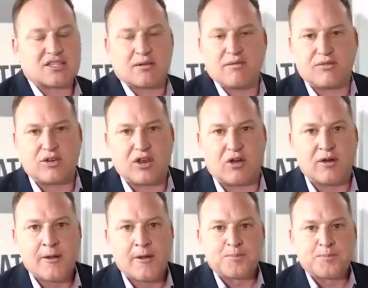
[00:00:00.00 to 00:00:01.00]
Some of you know
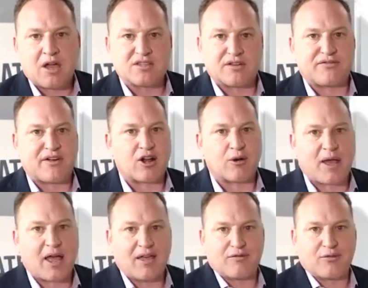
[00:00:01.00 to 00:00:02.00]
I was a fighter
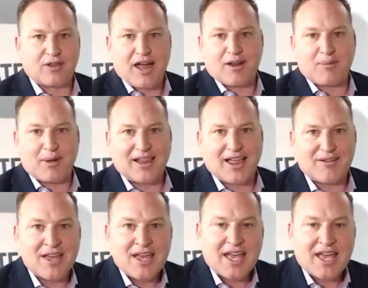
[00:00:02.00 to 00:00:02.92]
pilot for a lot of my life.